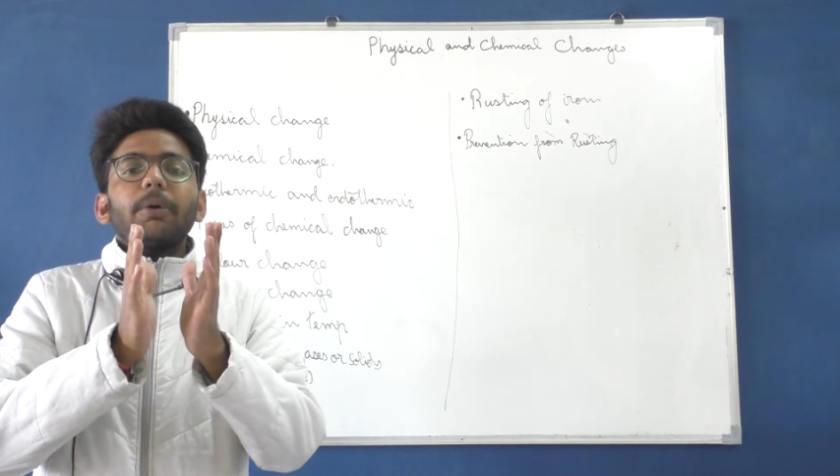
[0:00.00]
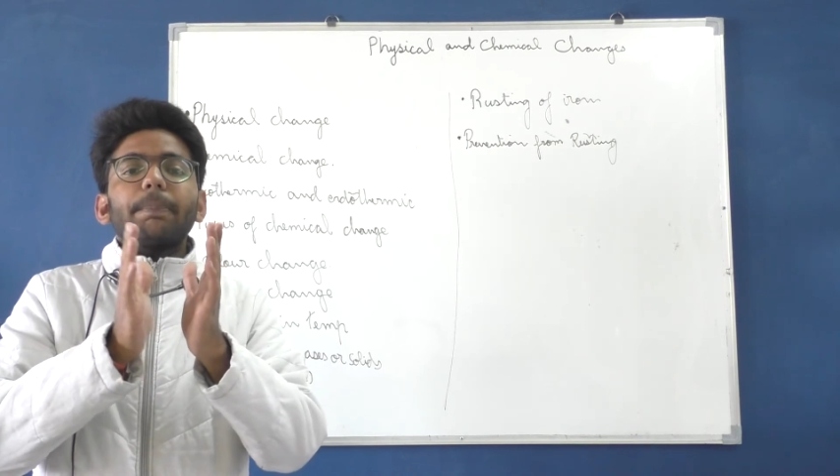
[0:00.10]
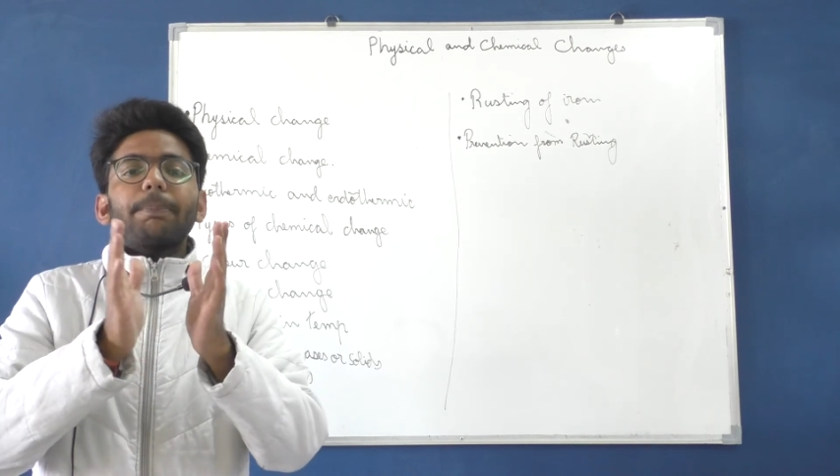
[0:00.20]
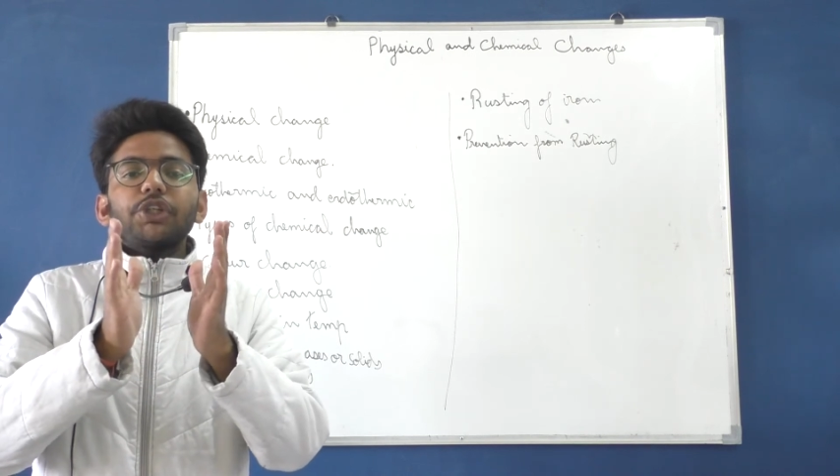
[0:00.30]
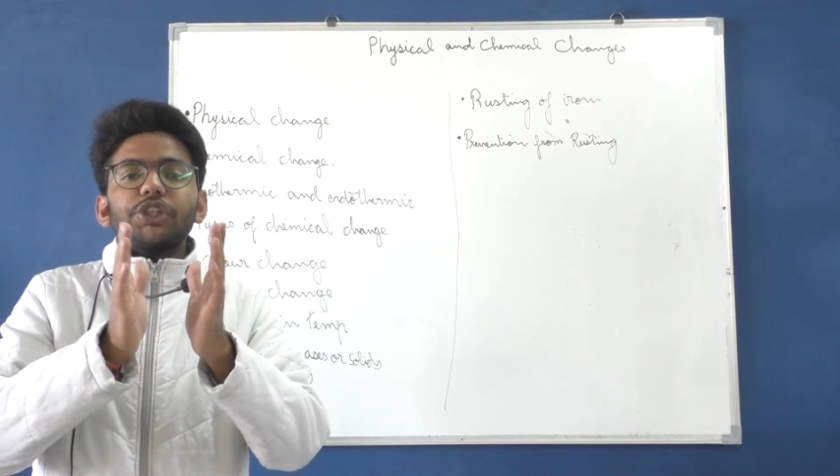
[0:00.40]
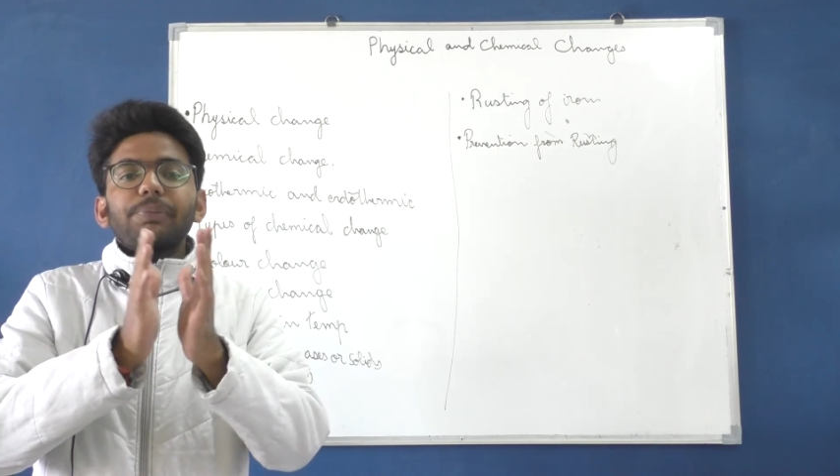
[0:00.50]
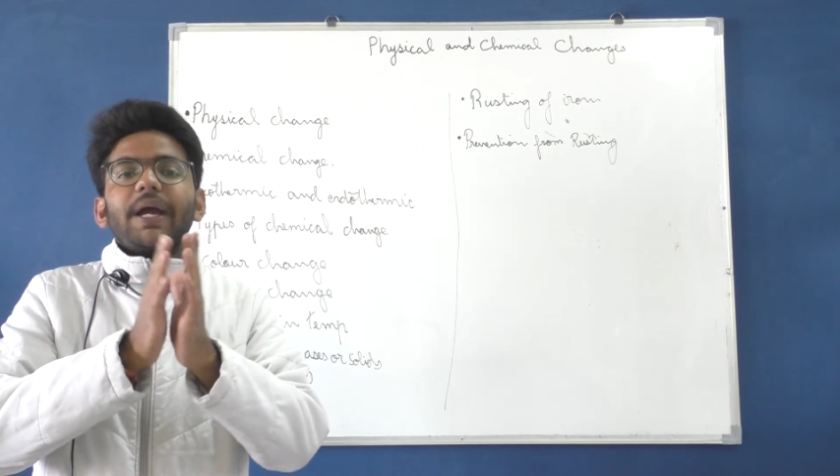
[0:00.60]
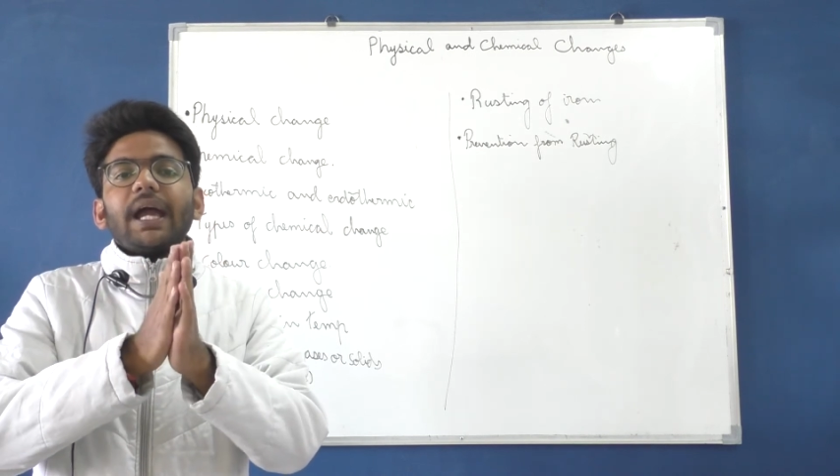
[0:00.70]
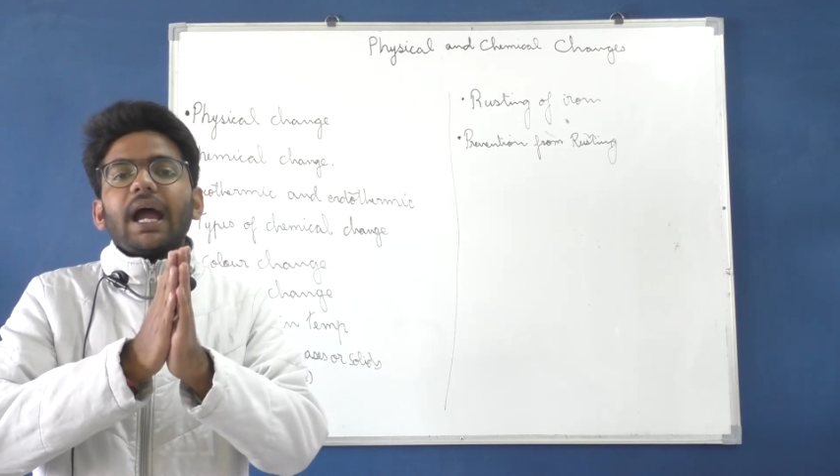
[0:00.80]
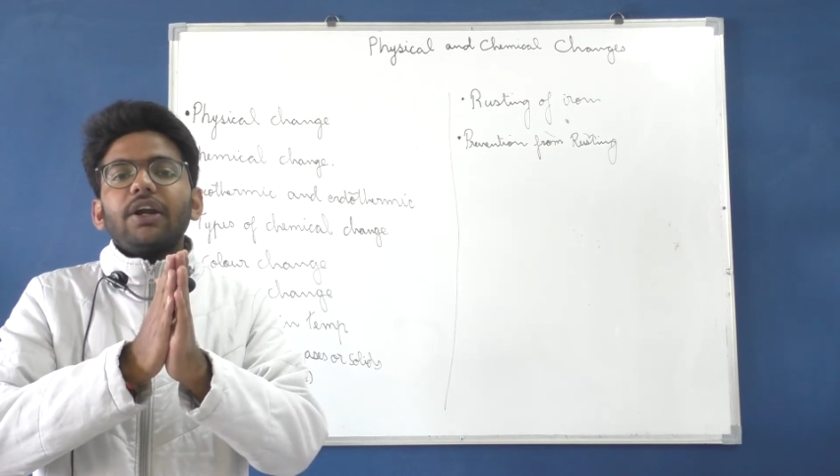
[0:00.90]
push my
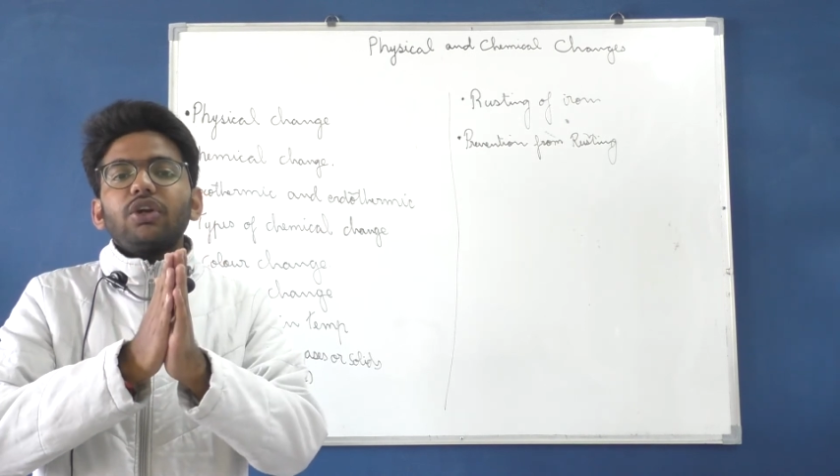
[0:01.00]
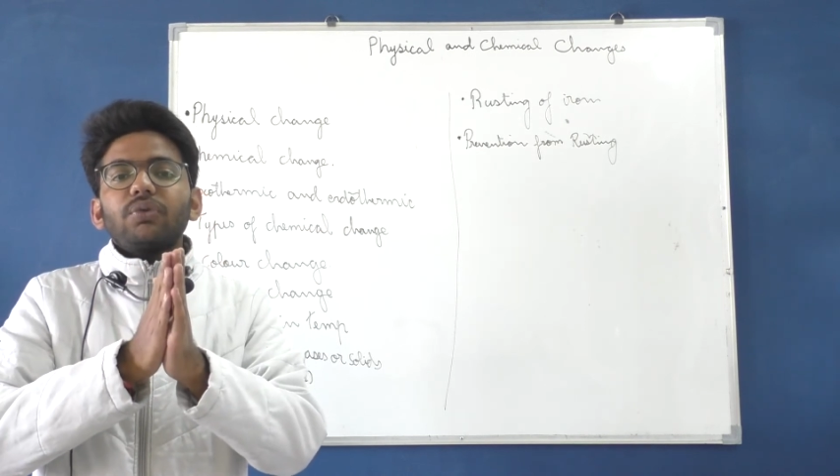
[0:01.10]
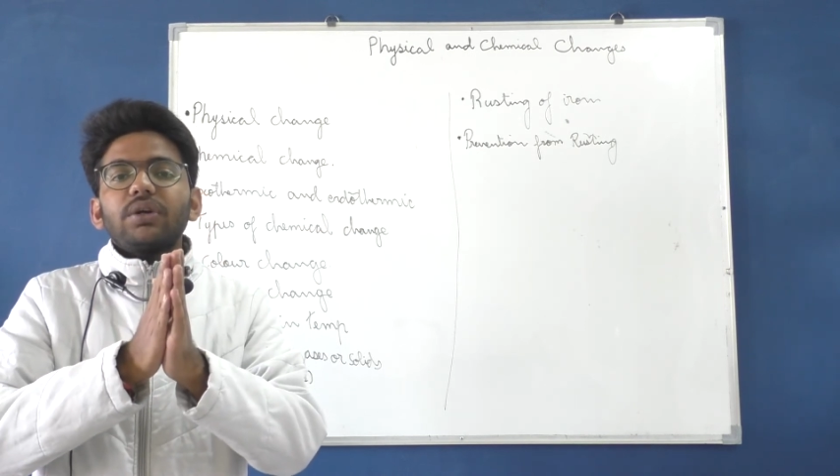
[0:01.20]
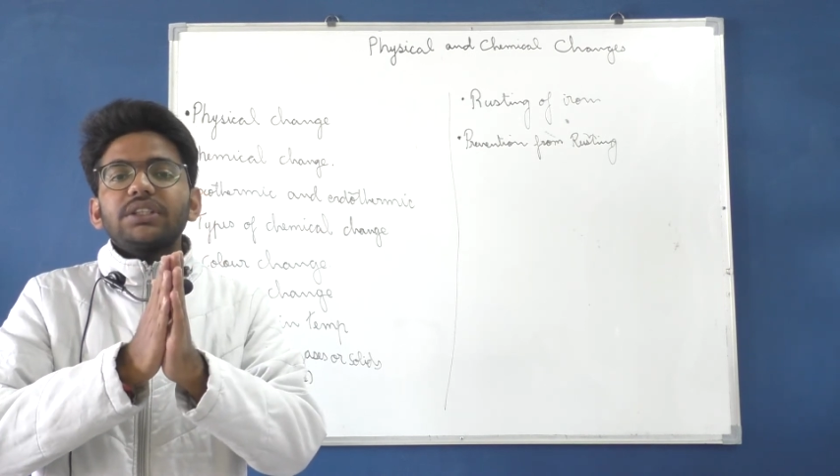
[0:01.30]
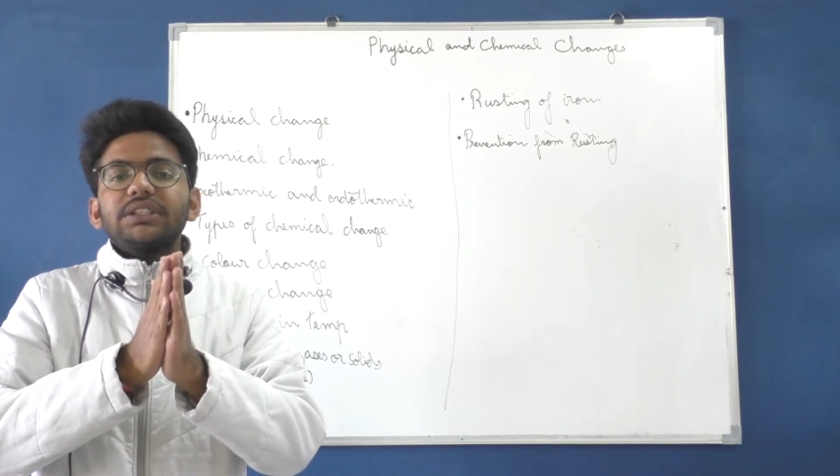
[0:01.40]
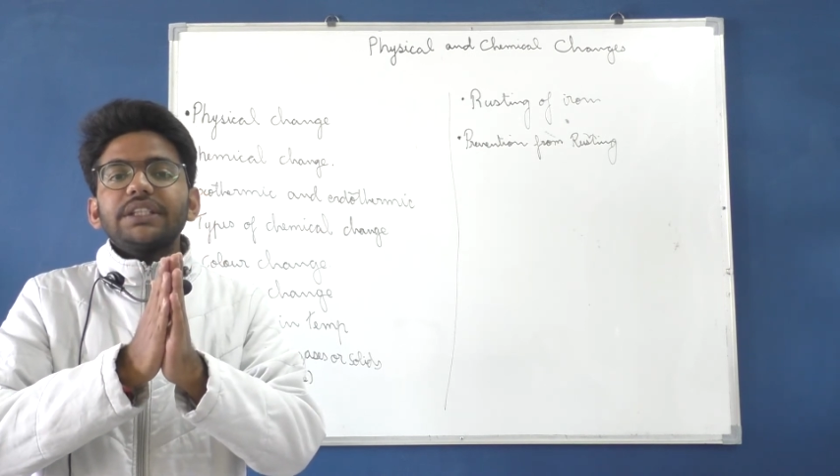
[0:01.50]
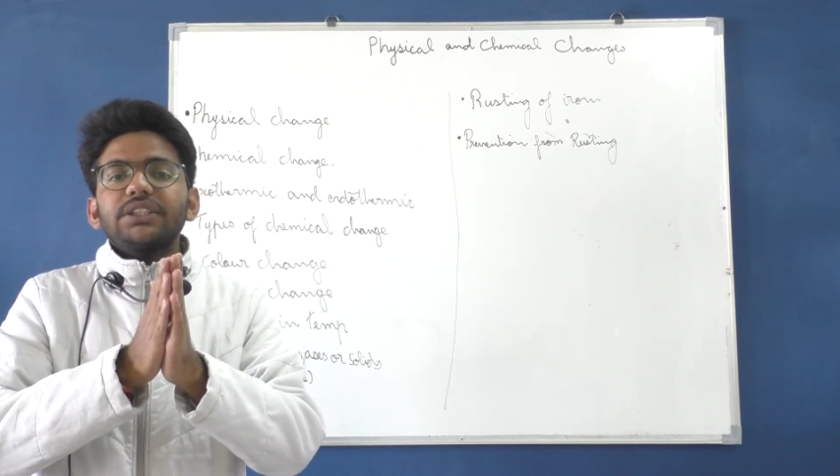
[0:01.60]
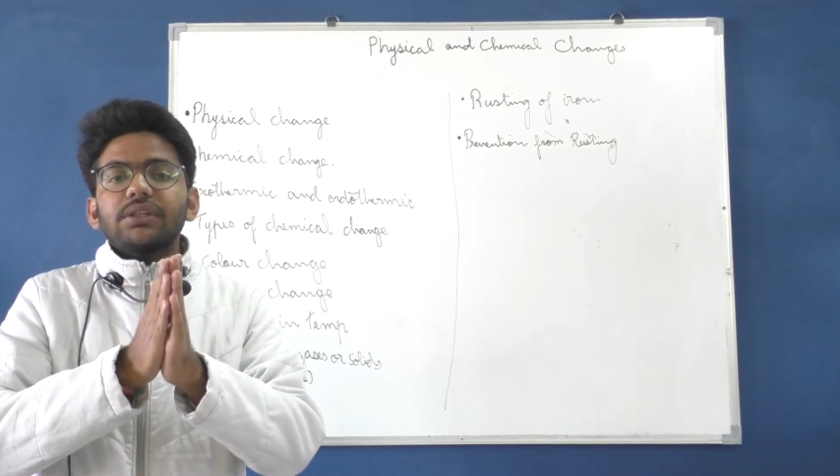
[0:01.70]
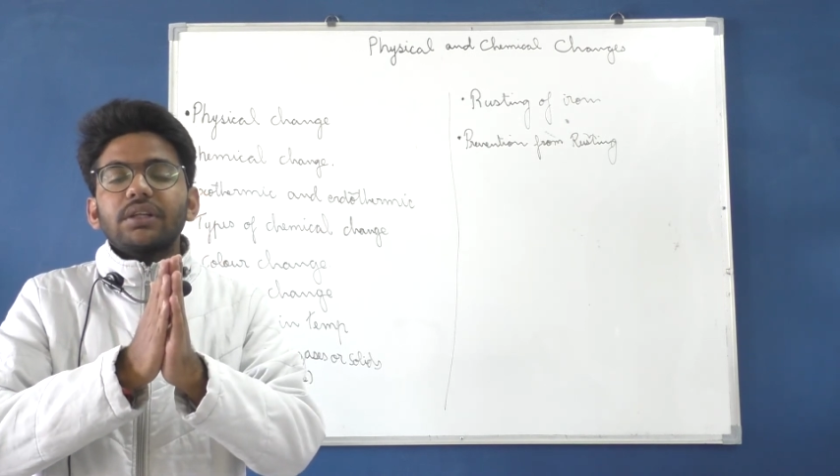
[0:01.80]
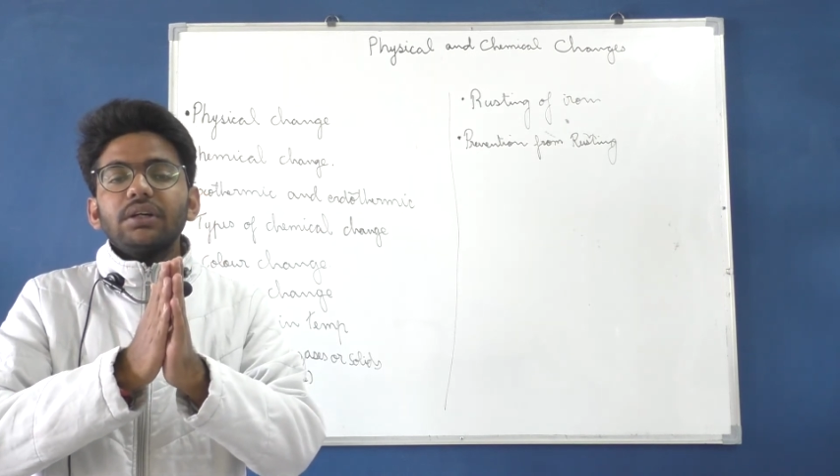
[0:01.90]
hand towards each
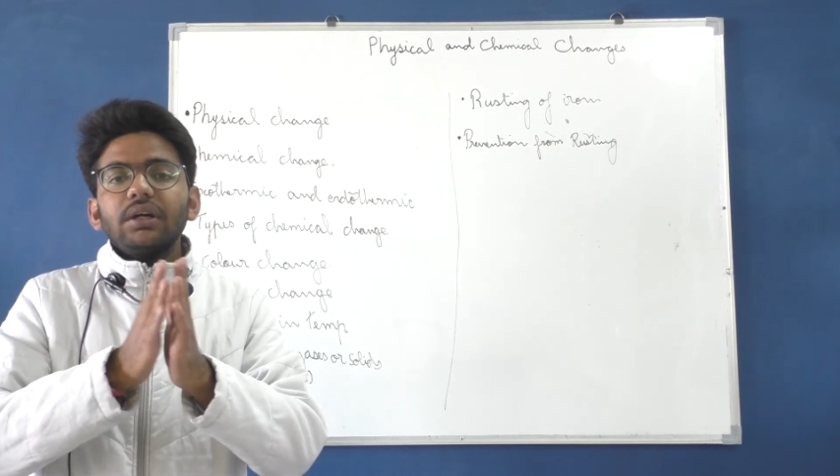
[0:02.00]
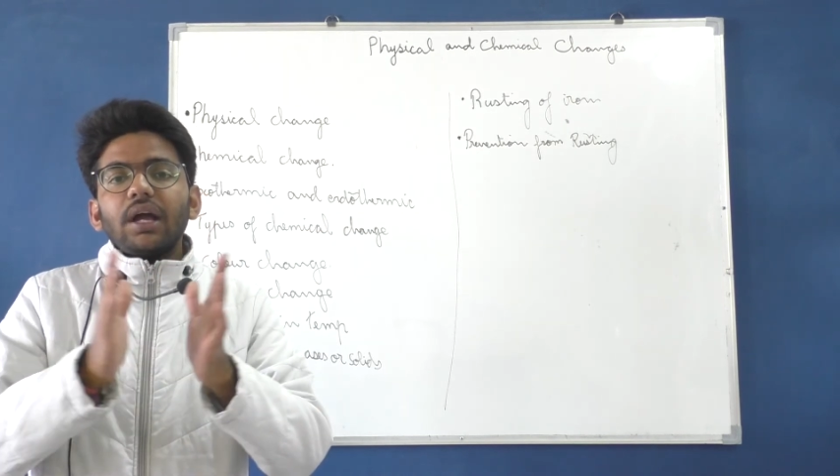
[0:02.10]
other,